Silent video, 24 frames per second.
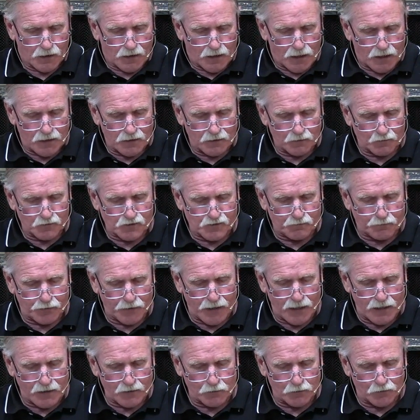And it was
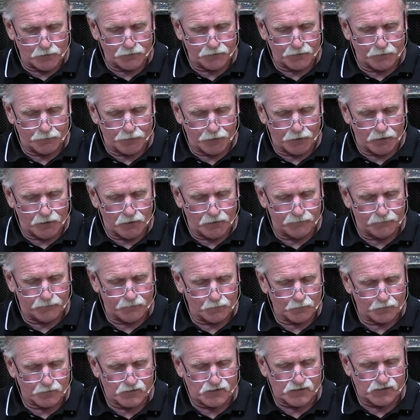paneled above
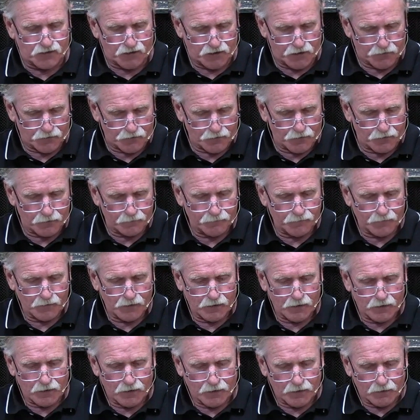with cedar
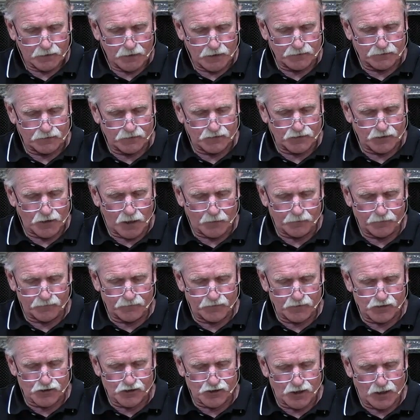at the top of
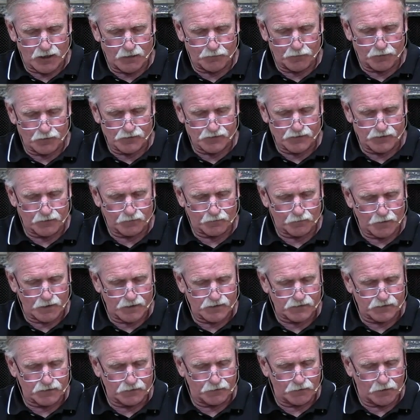the chambers that
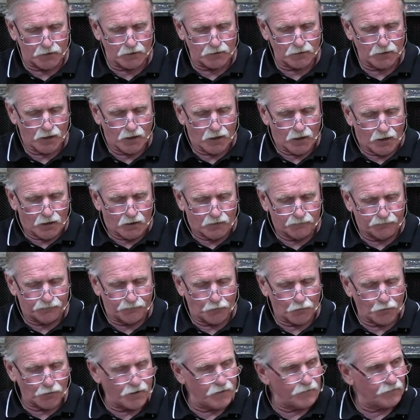rested on
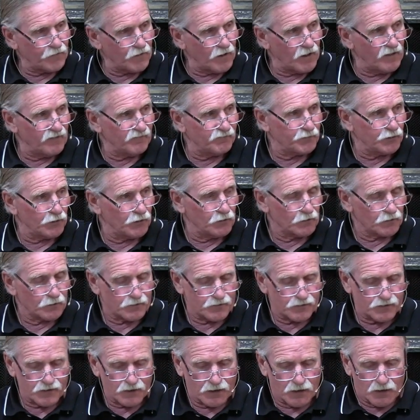45
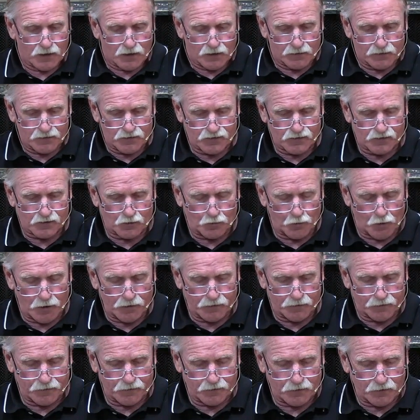pillars. This is
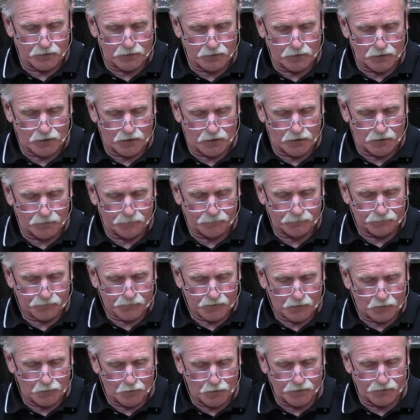quite the
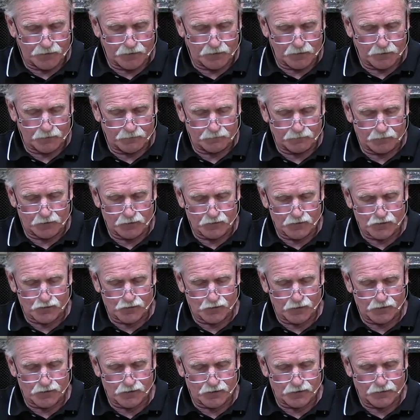
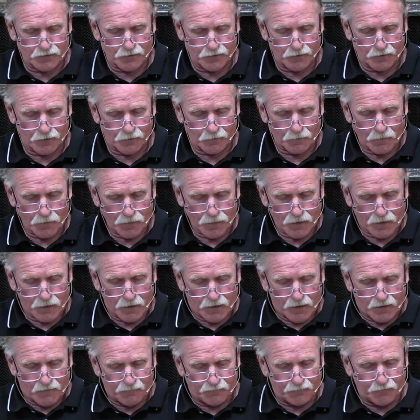construction here.
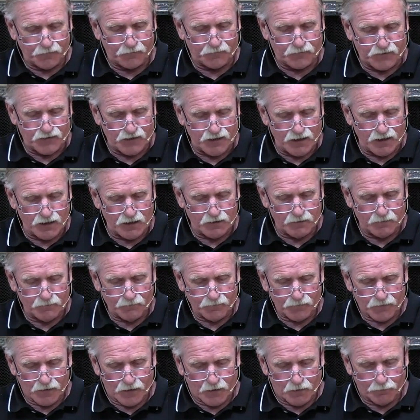
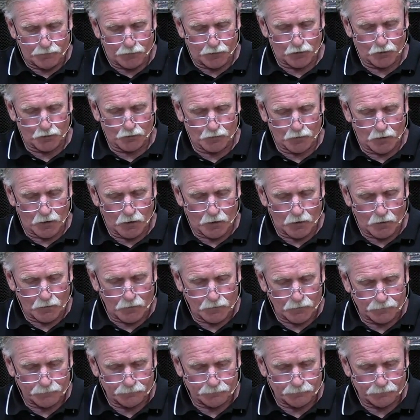15 per row.